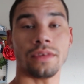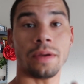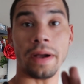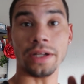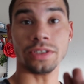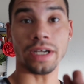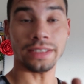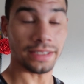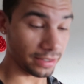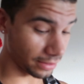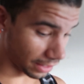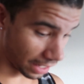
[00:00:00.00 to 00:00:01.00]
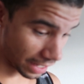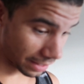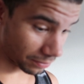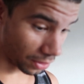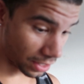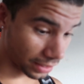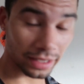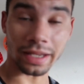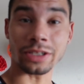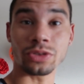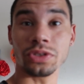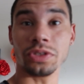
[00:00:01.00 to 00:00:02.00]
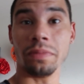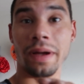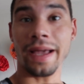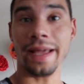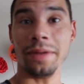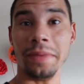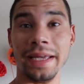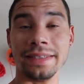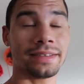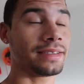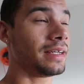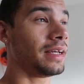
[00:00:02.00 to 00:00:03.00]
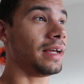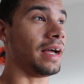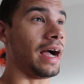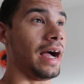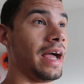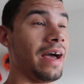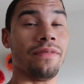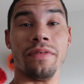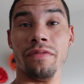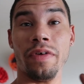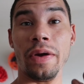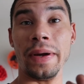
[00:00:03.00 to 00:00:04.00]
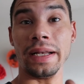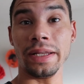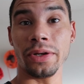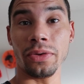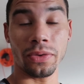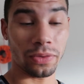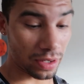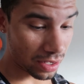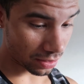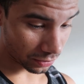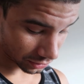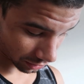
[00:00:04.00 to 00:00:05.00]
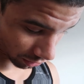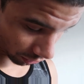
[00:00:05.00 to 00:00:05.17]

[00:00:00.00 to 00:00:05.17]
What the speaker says: Now mind you guys here, I am not an electrician by any means. I have very little, what's it